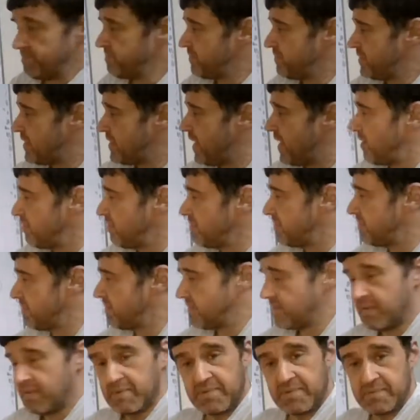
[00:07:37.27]
So
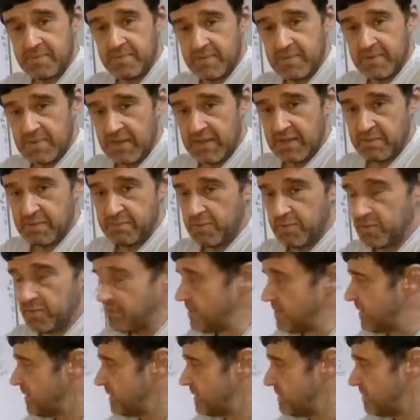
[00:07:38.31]
let's put it
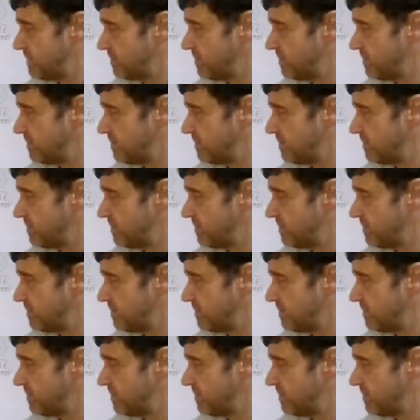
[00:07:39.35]
this.